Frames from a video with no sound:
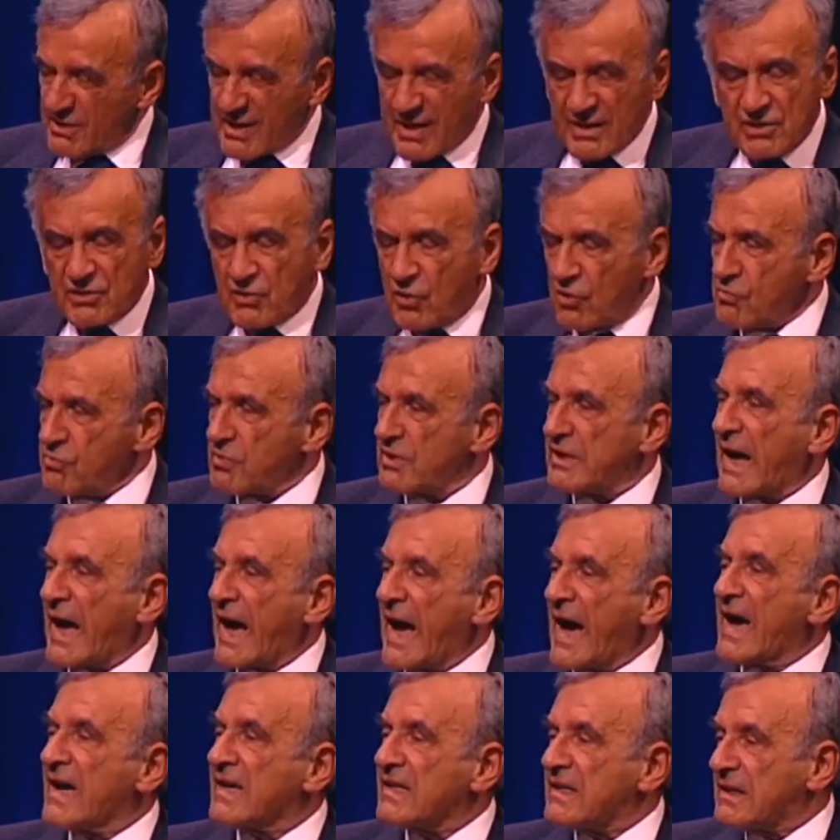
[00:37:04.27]
No, but
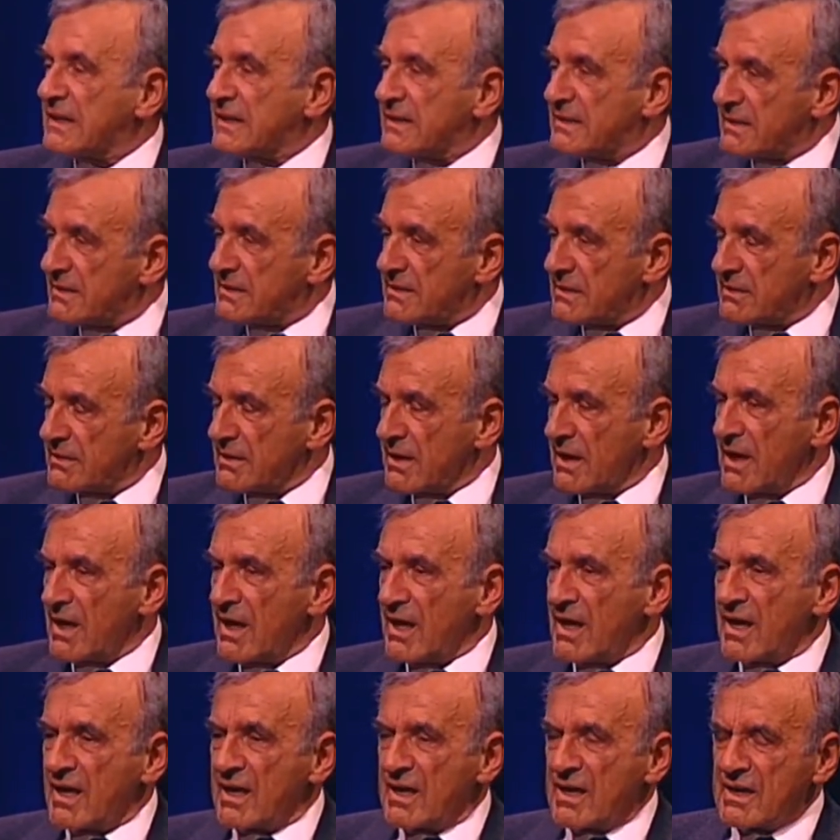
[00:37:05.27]
I did it.
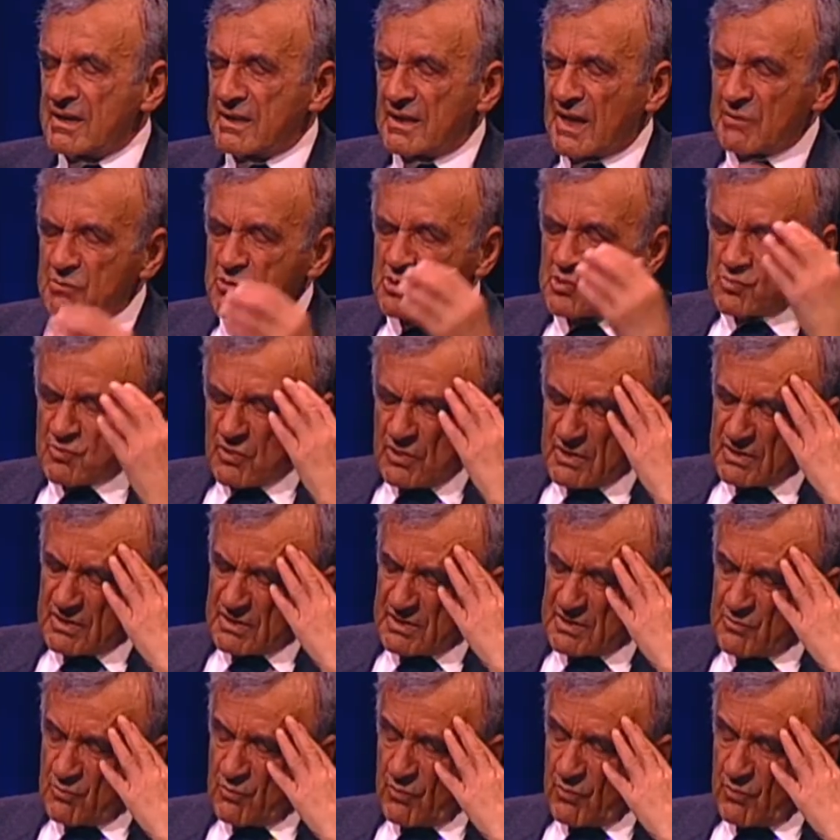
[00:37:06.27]
And I was wondering,